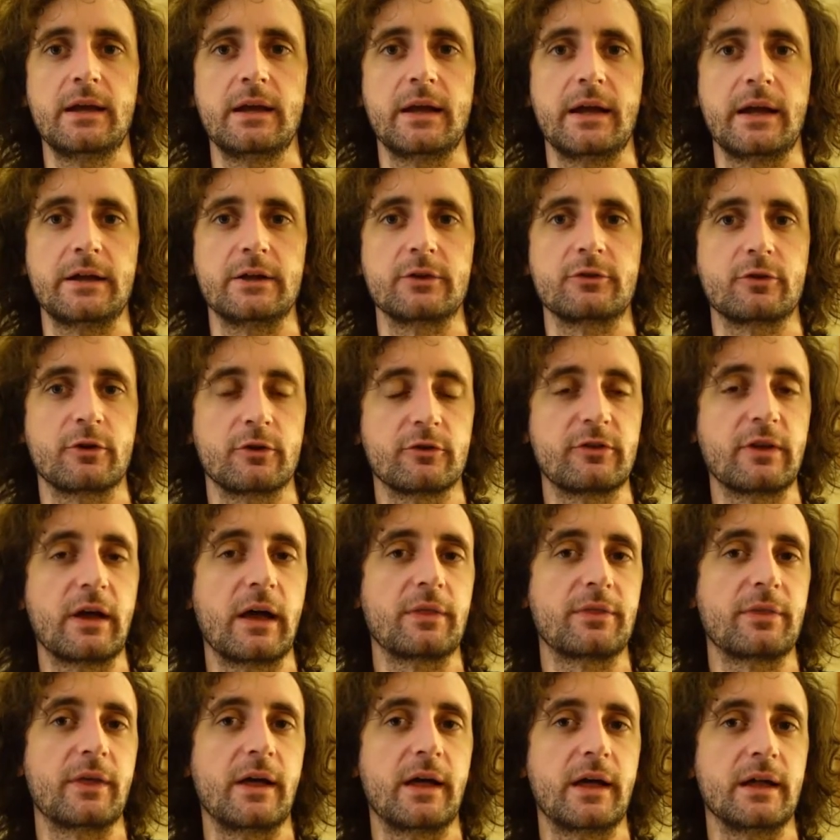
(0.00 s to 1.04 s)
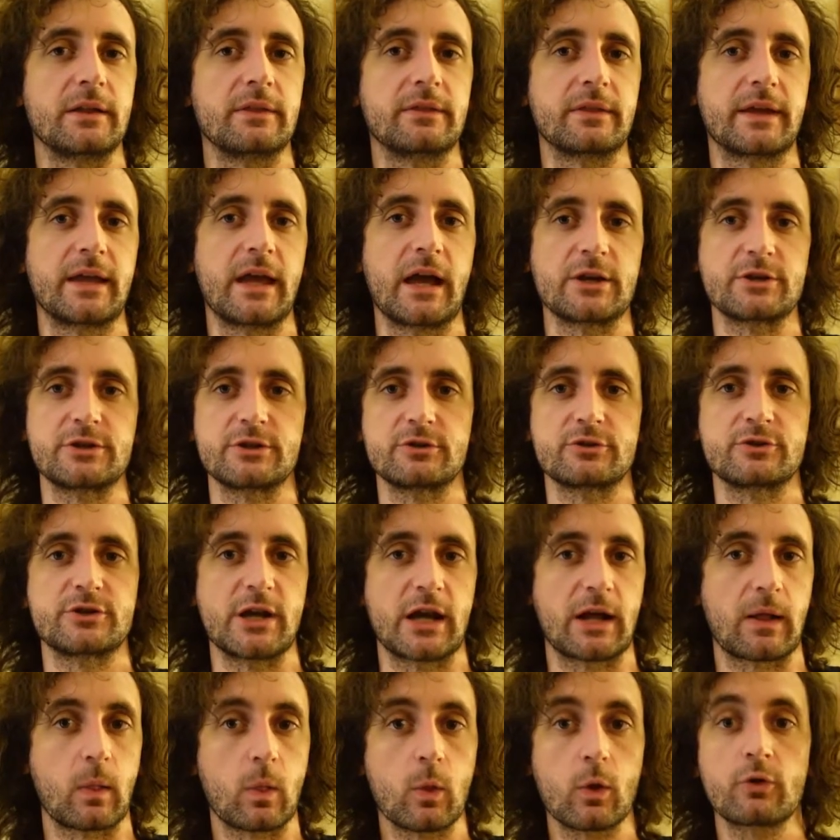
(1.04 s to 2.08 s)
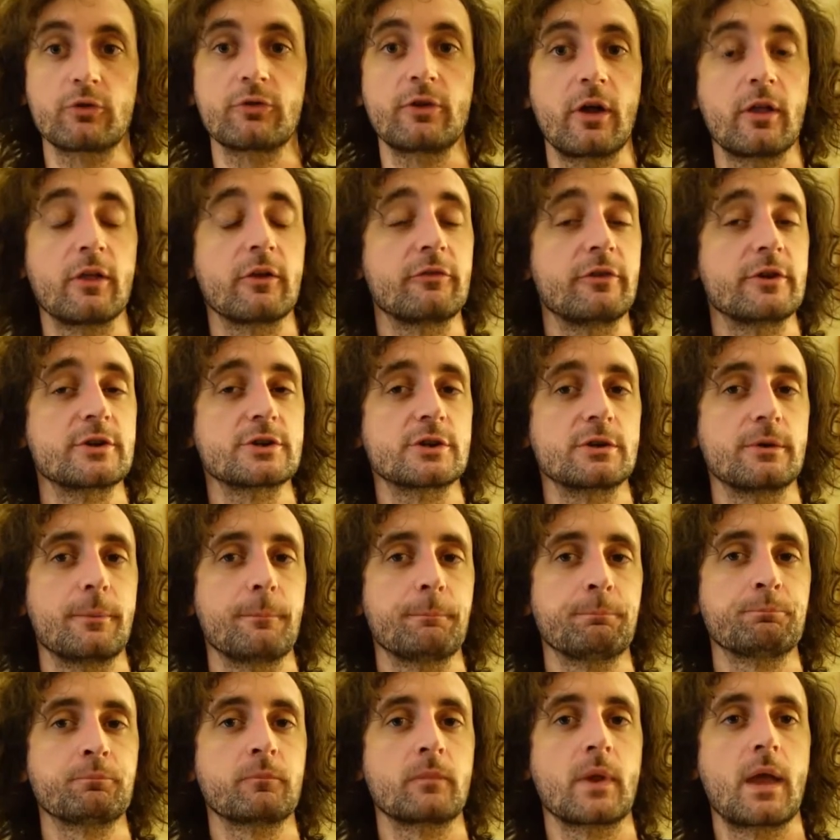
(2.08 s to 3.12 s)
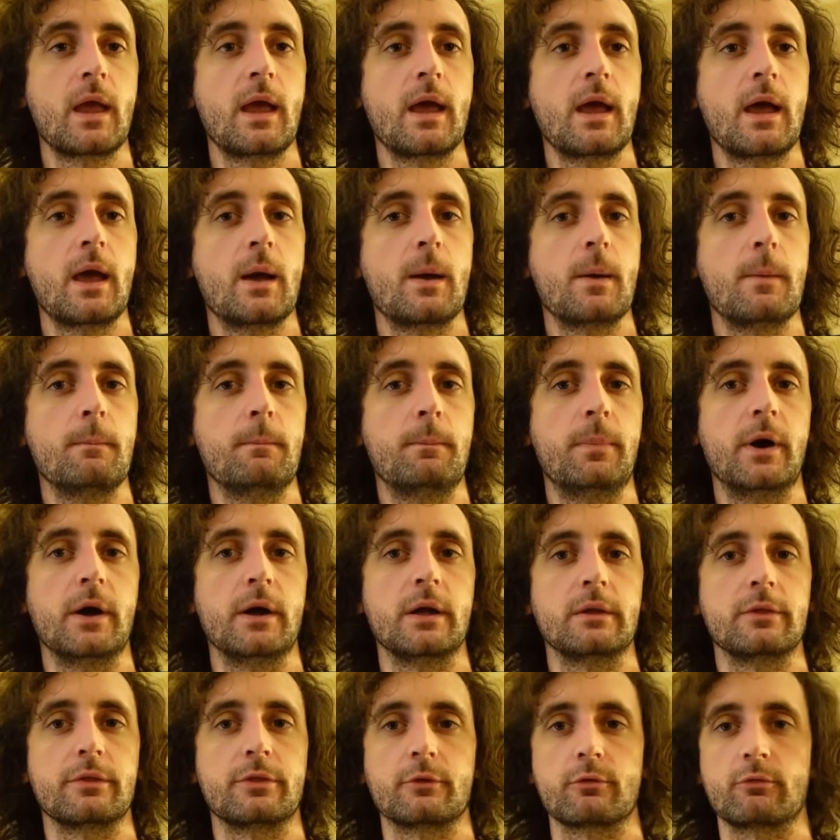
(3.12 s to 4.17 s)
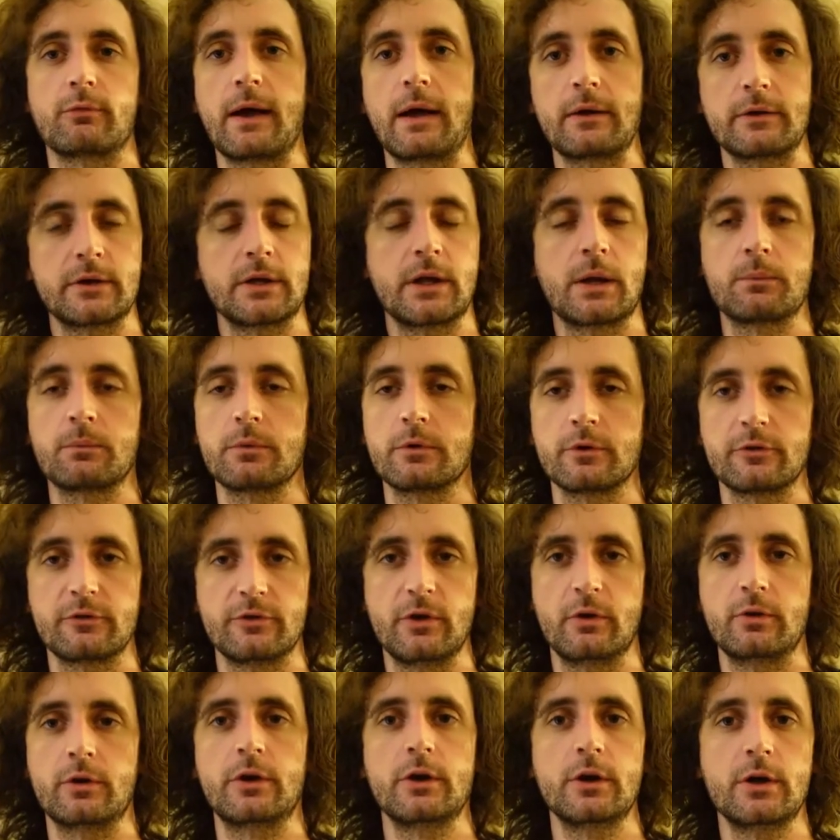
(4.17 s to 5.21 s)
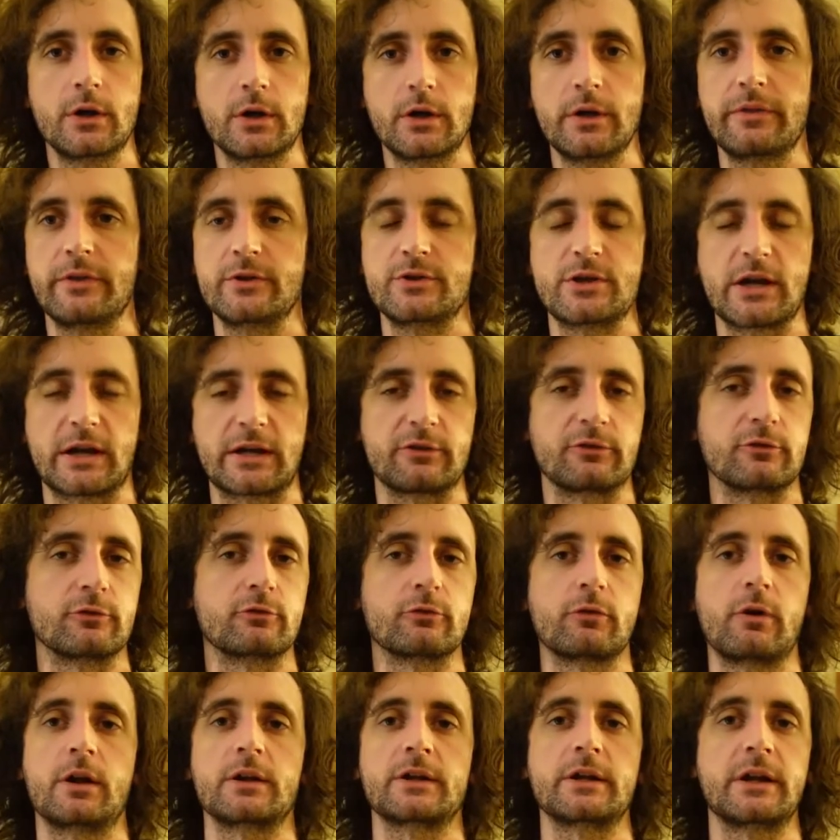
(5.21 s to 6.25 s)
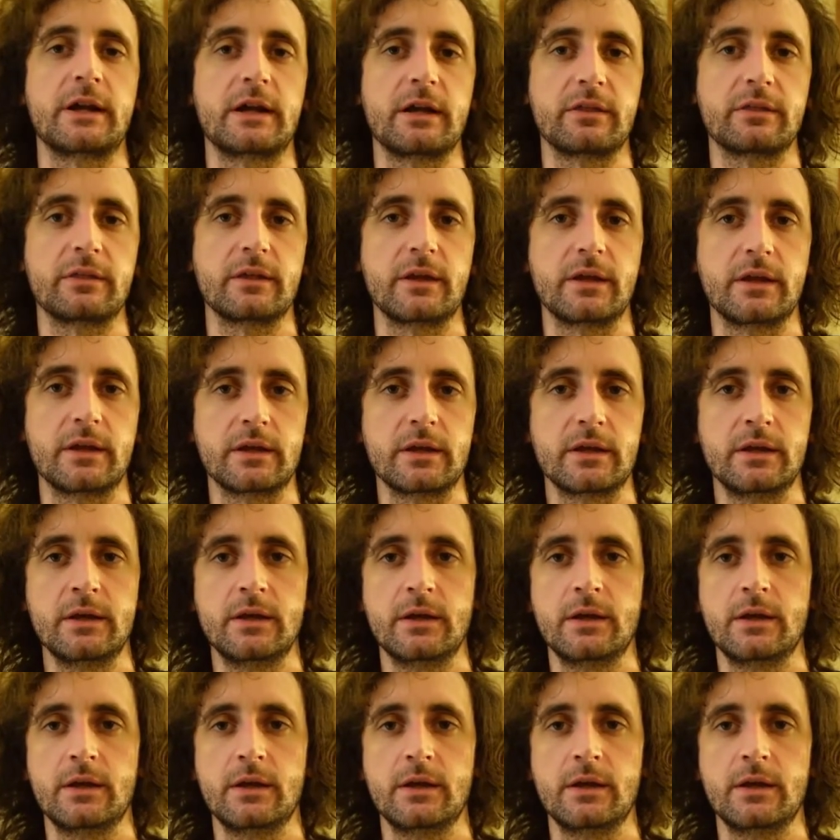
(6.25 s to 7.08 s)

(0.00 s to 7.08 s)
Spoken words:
And it turns out that the cashier's check looks all official, but the routing number is no good. The check isn't drawn on anything.